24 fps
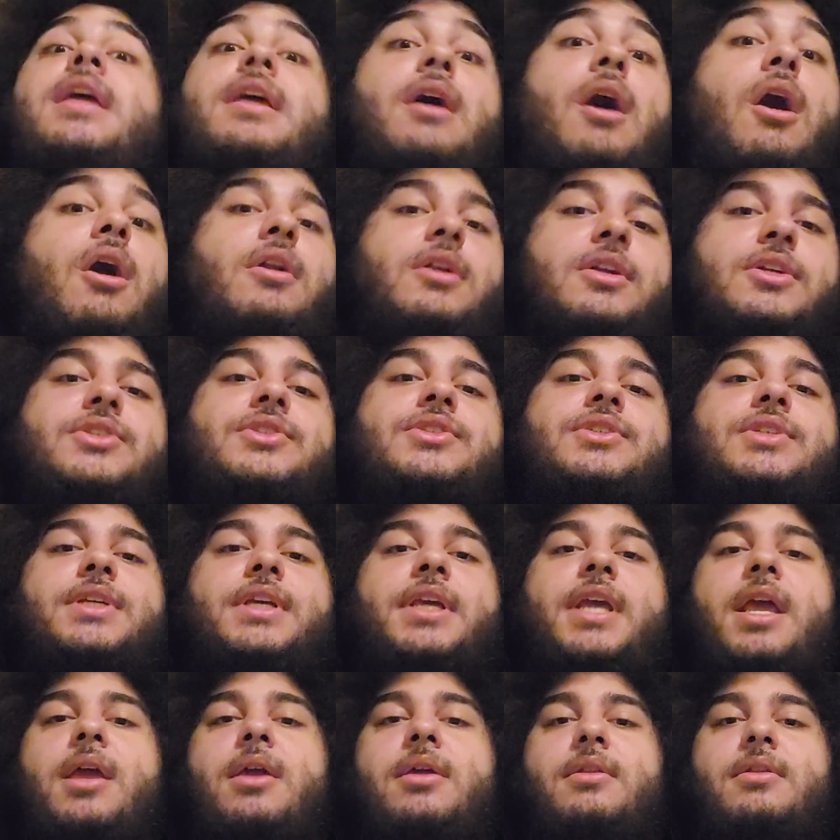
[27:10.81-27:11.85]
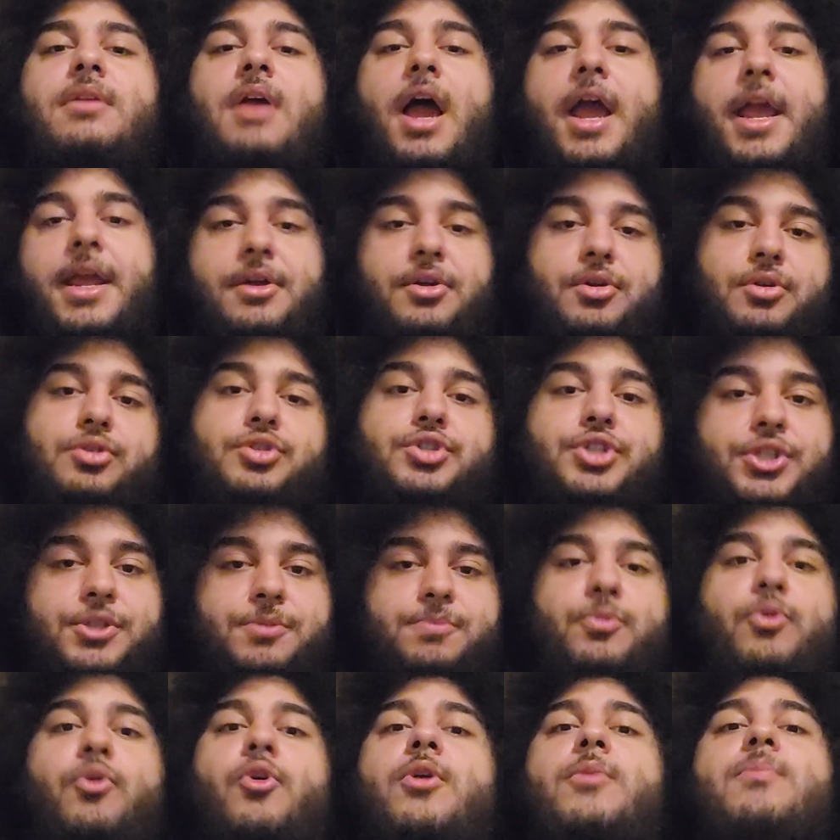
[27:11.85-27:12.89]
honestly, I could
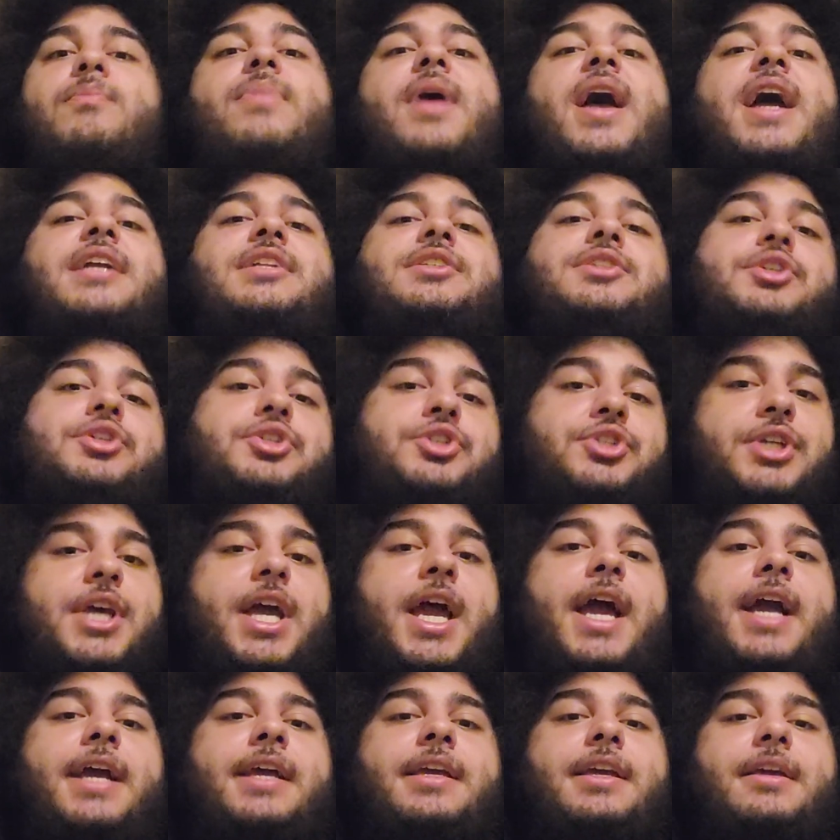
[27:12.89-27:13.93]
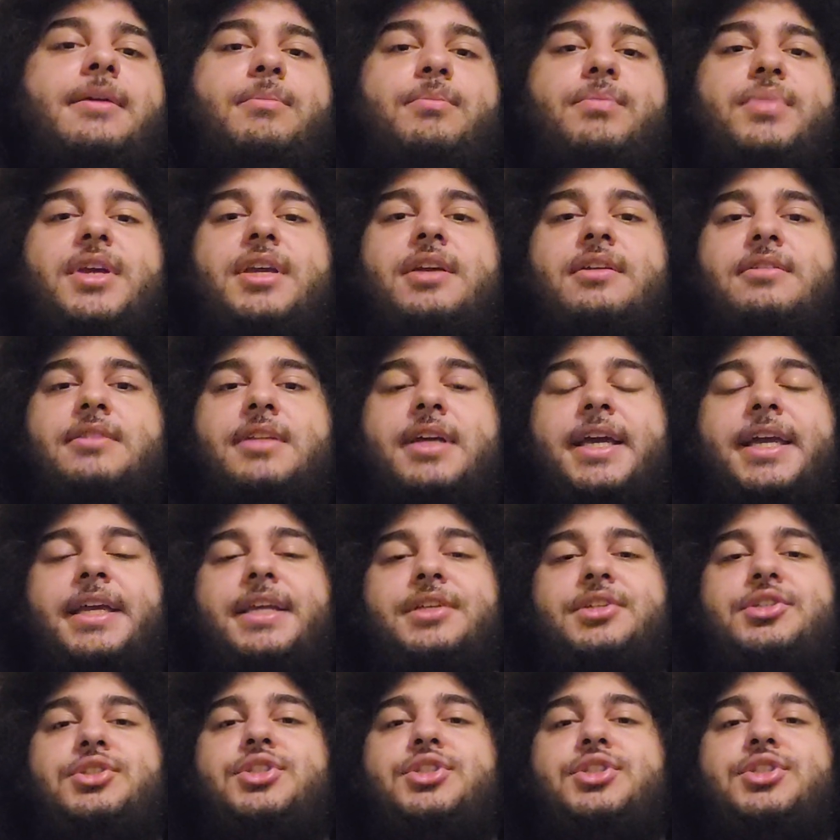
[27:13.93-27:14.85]
just point back to Jack and being like,